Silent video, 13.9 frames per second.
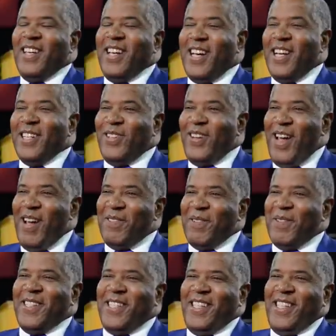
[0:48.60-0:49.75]
Uh, do you have
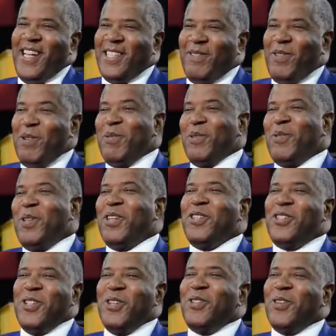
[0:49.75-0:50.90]
them? They said, yes, if you're between your
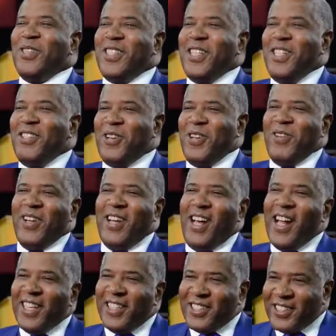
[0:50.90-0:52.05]
junior and senior year in
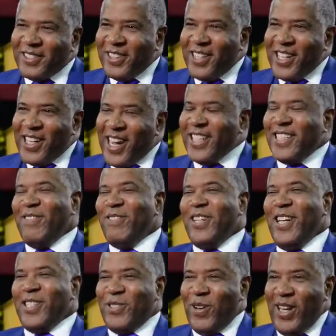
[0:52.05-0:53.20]
college. I said, well,
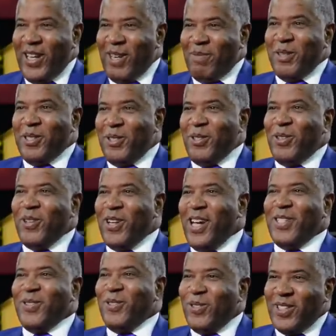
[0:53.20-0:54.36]
that's great. I'm a junior in
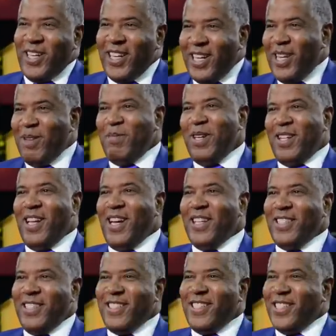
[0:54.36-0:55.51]
high school taking A P
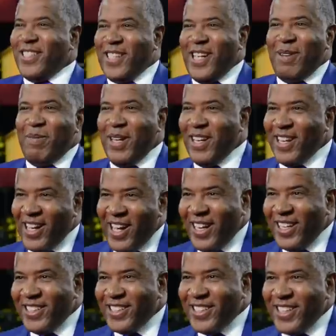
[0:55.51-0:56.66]
classes, just like being in
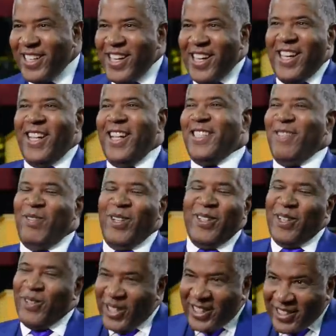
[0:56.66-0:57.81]
college. And they said, well,
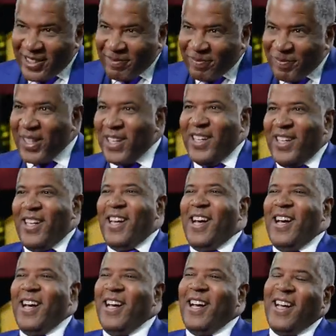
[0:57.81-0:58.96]
no, it isn't.
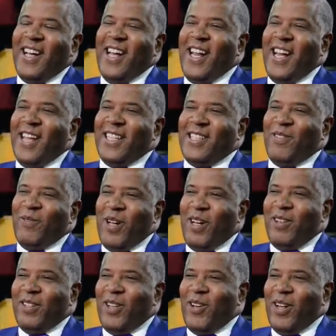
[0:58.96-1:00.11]
Uh, and I said,
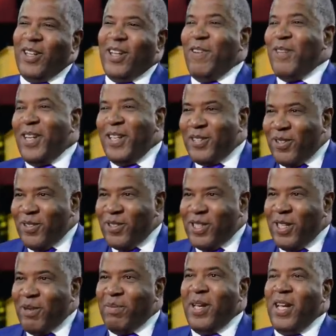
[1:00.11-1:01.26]
well, you know, I'd love an internship.